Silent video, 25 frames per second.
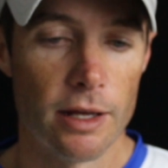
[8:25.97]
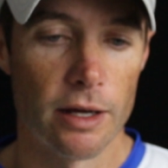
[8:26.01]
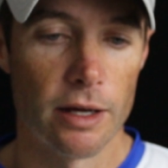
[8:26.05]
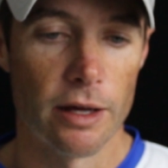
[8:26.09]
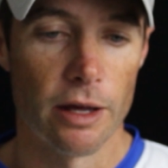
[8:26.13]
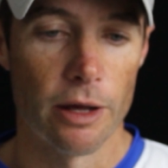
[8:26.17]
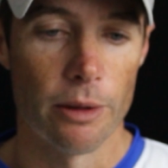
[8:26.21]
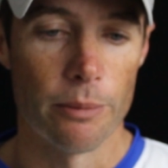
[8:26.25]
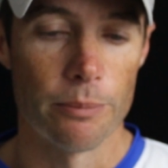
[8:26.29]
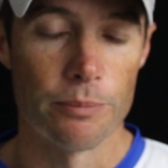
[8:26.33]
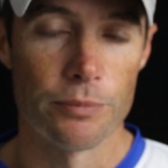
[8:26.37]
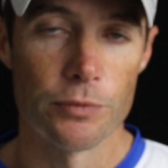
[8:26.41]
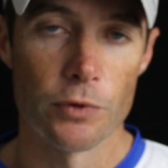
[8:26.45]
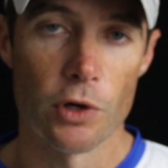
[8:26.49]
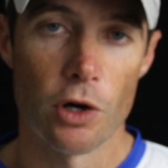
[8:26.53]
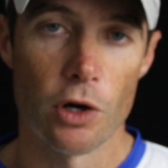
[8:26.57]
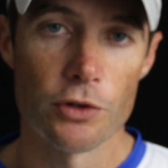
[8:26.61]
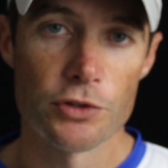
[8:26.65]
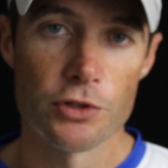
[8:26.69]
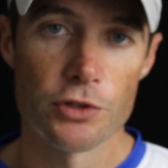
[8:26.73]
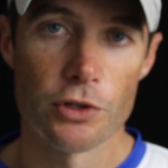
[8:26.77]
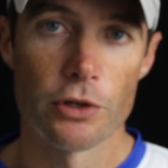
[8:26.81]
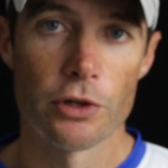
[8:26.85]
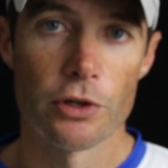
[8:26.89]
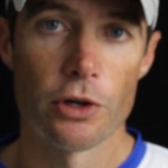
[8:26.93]
Um,
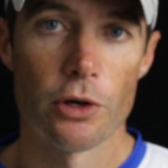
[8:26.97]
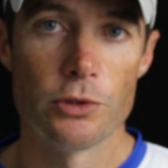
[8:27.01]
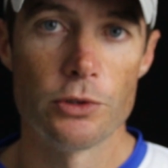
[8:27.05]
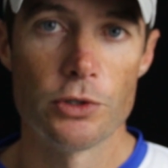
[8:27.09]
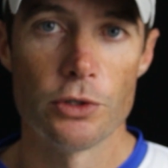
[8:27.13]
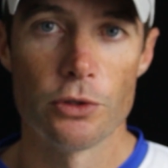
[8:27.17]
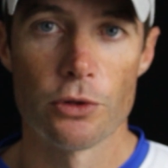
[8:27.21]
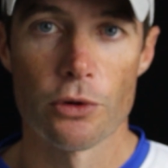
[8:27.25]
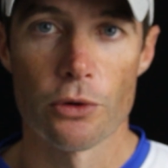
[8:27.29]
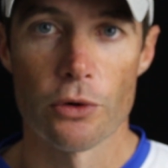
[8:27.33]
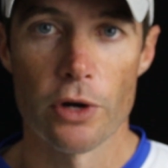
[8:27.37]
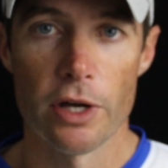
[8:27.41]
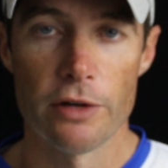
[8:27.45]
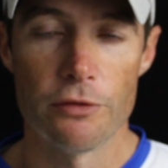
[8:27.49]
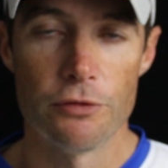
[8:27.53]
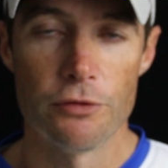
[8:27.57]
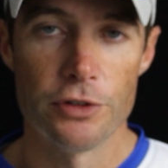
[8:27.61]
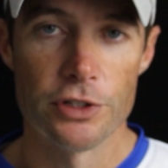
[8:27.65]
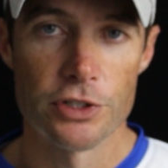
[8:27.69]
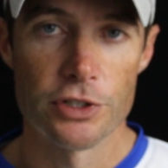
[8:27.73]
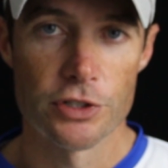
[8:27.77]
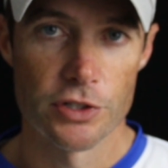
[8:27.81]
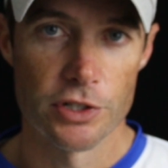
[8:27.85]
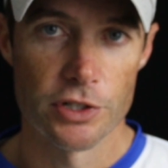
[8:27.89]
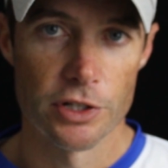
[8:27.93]
also go to the
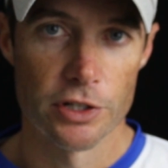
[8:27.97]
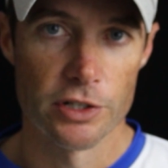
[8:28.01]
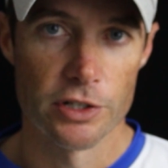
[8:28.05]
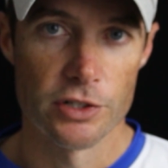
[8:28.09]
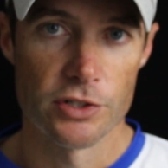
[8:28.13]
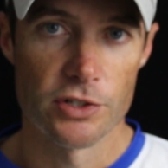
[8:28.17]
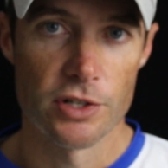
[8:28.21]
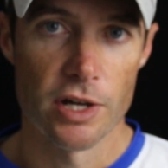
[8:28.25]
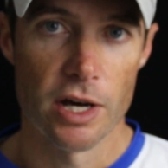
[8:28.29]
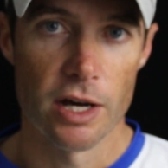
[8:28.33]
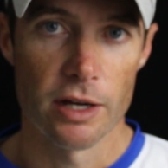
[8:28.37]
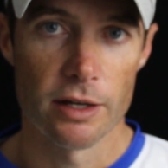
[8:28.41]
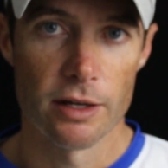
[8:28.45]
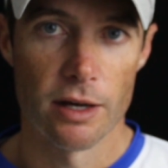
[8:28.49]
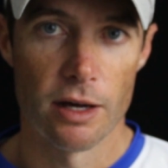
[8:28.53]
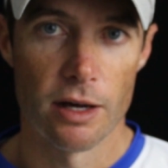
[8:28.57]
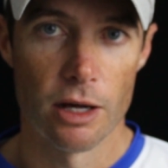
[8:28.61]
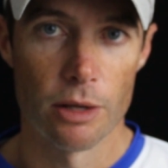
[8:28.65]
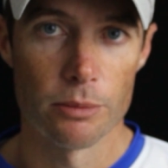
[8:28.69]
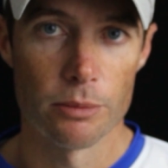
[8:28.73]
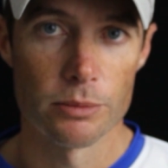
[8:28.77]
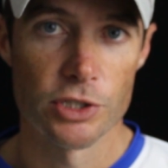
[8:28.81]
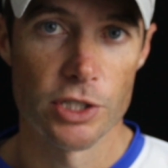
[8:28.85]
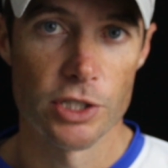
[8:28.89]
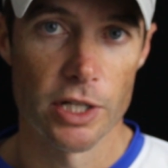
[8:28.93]

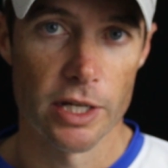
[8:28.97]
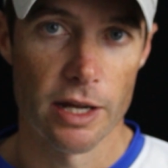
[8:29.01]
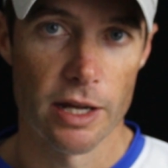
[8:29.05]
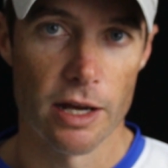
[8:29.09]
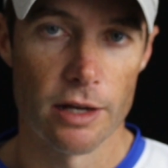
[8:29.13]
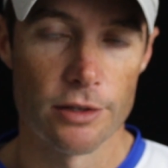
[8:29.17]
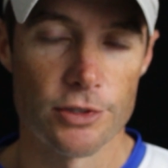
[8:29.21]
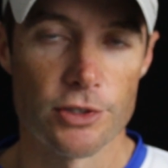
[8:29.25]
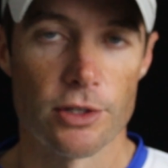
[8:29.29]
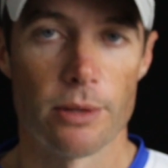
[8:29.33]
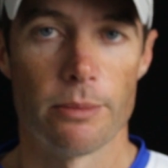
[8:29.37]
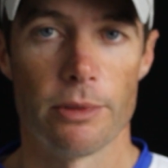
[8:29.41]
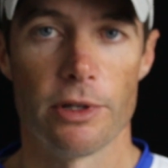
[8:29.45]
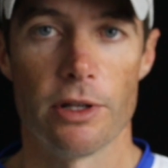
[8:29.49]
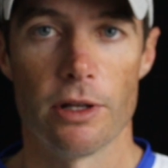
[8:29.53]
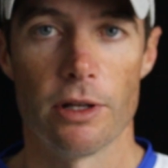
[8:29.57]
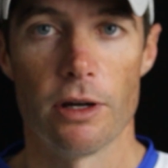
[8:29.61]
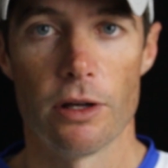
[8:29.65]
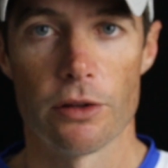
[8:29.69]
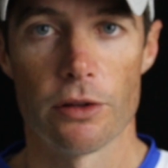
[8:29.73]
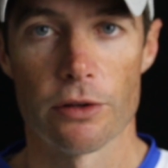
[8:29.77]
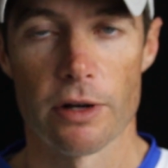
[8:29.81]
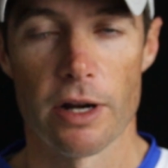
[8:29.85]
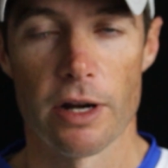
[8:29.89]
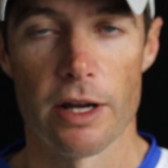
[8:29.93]
redfishseries.com, check out some of the
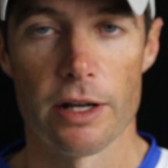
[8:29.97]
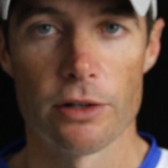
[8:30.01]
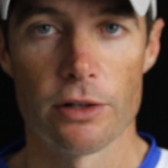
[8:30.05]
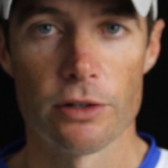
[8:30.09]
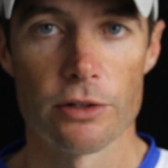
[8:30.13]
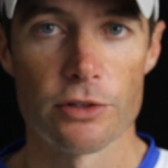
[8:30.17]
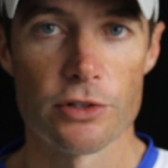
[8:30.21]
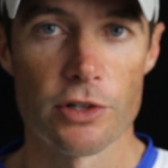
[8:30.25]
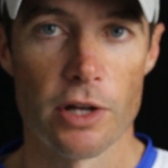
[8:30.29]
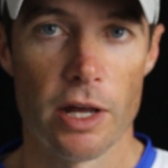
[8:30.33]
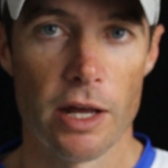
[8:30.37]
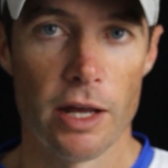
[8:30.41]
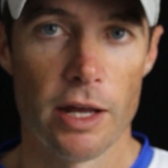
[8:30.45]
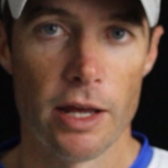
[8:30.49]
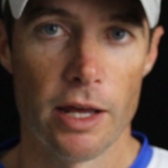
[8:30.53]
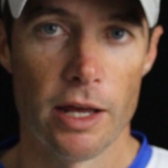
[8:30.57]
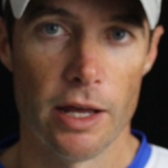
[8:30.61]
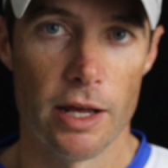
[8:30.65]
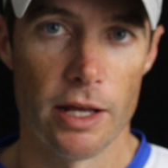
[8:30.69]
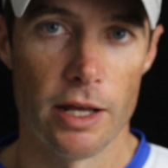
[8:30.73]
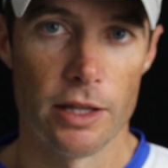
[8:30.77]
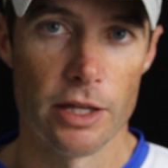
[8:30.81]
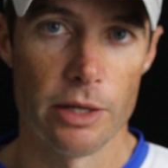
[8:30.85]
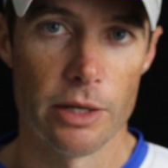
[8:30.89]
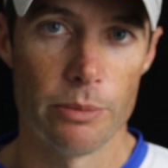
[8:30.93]
other anglers,
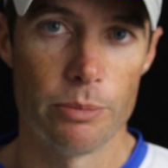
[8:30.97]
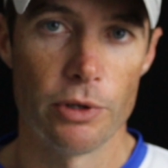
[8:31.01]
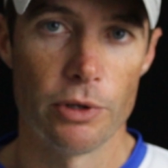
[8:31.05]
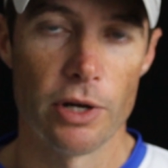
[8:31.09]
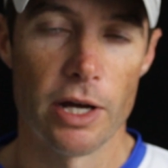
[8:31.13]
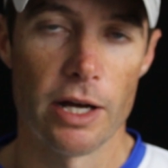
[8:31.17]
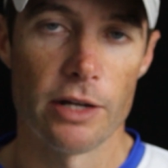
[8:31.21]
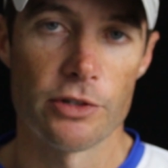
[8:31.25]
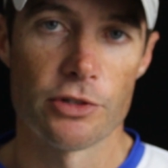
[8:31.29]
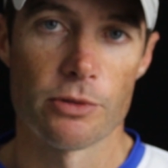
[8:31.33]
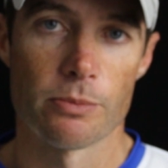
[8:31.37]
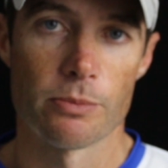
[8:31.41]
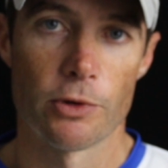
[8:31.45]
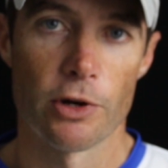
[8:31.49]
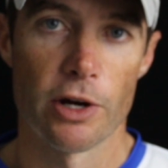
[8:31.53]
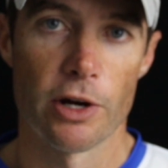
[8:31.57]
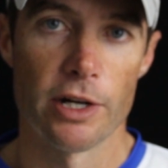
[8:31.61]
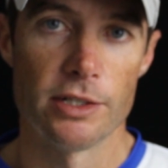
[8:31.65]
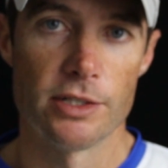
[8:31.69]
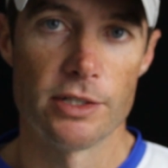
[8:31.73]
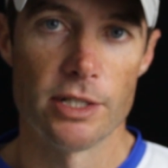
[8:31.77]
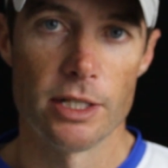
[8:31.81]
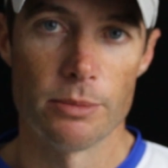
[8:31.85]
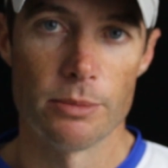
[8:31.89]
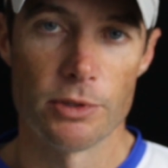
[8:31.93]
and they put out some
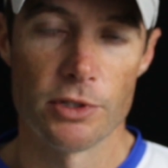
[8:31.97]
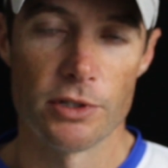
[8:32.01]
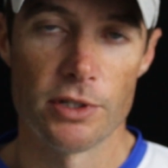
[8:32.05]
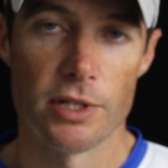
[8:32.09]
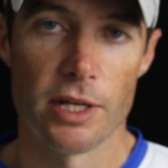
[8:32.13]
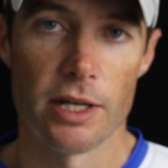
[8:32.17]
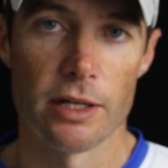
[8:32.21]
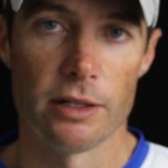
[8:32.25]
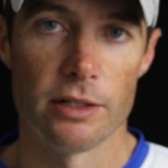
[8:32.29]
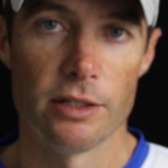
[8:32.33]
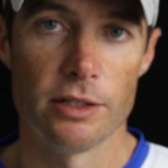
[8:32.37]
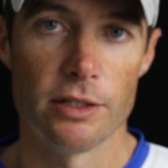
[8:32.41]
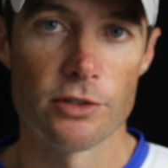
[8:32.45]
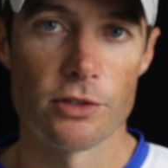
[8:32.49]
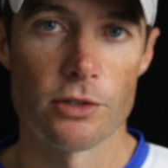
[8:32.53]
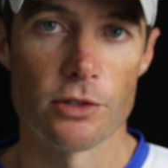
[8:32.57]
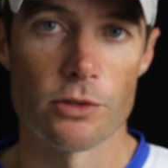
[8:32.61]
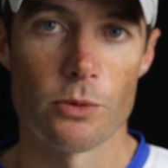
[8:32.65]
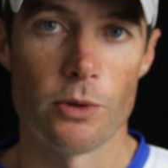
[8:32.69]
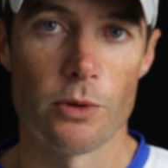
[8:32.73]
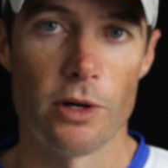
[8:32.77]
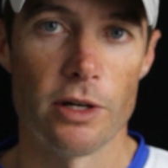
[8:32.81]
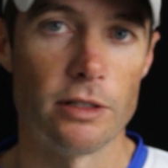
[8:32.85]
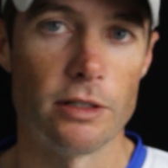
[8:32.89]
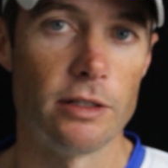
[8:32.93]
great tips and techniques
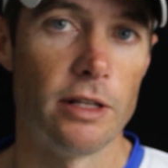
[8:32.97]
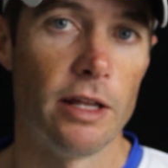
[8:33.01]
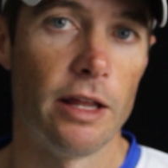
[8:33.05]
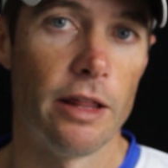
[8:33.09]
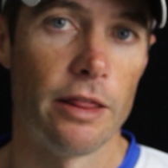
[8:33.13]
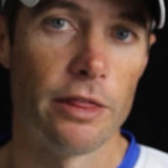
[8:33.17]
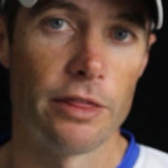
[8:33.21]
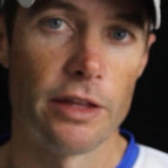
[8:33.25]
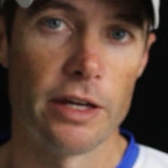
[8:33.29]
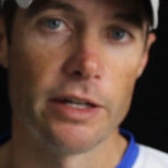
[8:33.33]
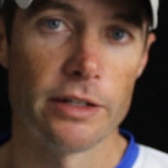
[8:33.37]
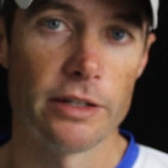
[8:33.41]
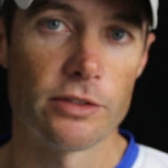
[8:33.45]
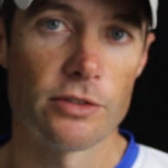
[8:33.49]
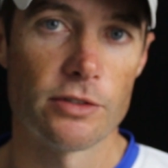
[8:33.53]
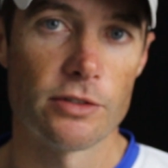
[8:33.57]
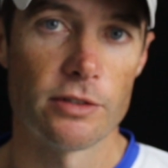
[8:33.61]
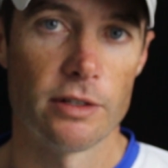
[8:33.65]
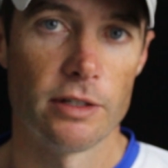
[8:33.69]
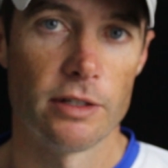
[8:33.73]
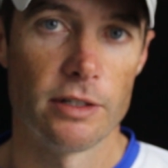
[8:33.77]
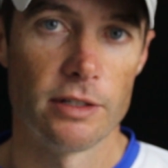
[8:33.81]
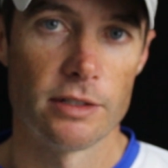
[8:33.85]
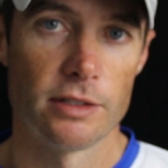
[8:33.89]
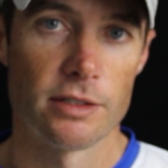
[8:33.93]
as well.
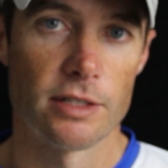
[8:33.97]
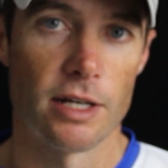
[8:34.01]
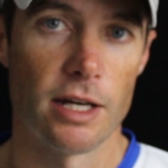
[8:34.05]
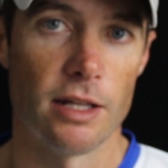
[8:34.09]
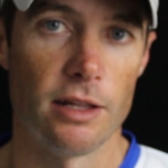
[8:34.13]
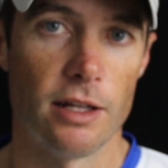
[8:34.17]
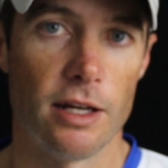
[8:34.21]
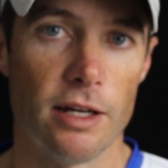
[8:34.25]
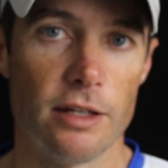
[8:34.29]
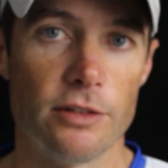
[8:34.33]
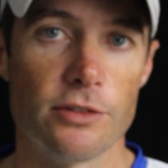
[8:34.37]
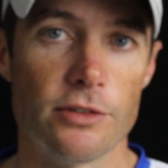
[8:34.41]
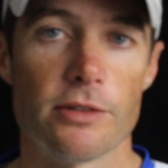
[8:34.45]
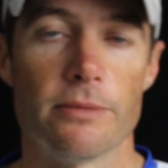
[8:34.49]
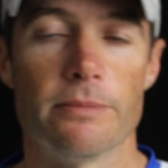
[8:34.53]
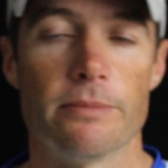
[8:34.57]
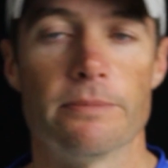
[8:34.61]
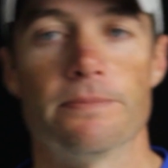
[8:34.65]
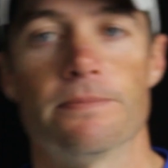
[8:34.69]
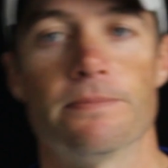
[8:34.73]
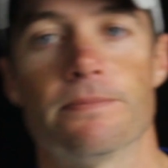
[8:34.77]
Thanks, Tight Lines.